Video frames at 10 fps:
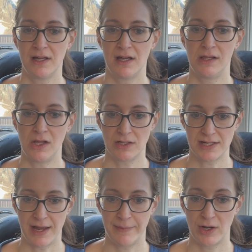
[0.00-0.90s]
a long
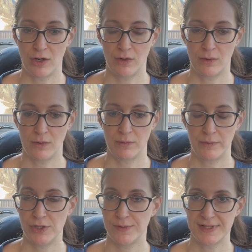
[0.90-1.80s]
time ago
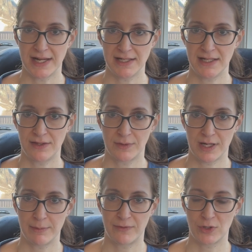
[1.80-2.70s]
when she was 93,
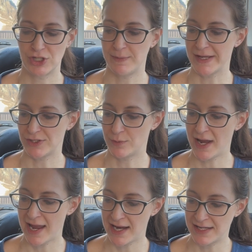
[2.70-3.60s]
before she passed
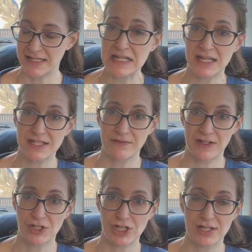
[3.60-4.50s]
away, and didn't get to
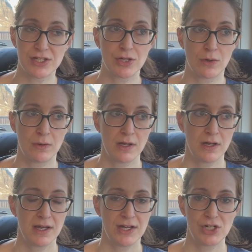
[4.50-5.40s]
finish it. So
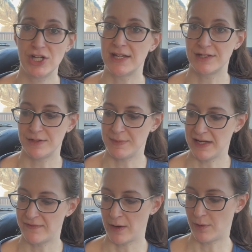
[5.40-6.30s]
she asked me
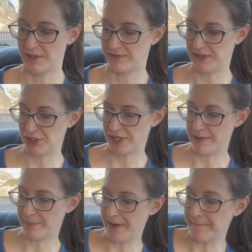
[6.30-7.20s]
if I wanted to finish it.
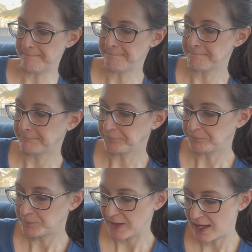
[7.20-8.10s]
But
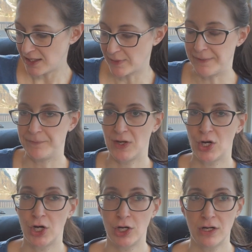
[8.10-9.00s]
anyway,
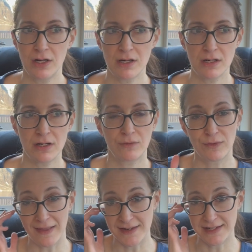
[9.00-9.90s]
her
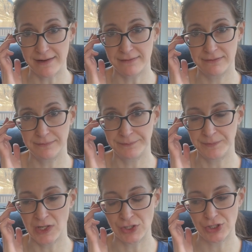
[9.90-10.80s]
relative,
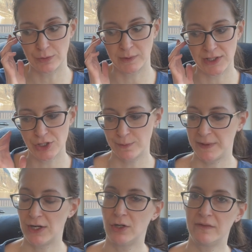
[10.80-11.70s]
not sure which,
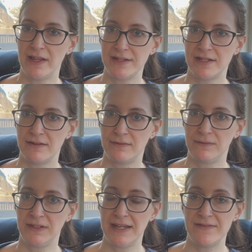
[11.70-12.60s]
but her relative
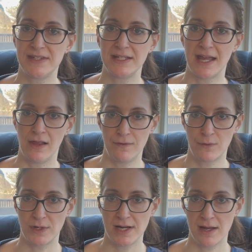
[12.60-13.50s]
lives in
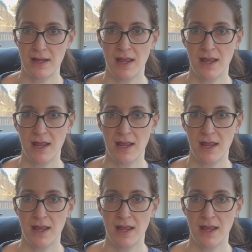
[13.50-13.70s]
California,